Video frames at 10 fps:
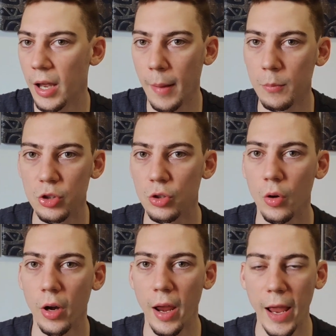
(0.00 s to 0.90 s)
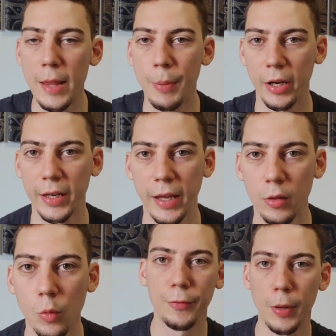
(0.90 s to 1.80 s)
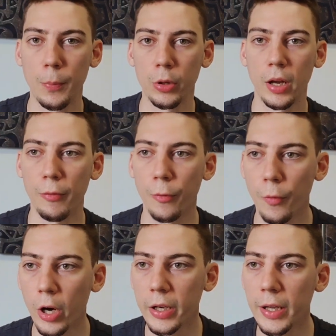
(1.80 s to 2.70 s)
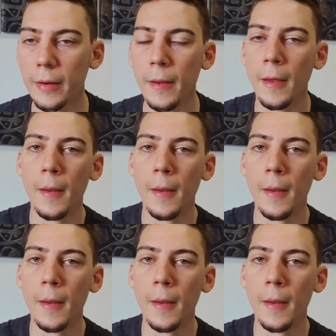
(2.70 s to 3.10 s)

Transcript: I'm sure anybody can do if they put enough work in.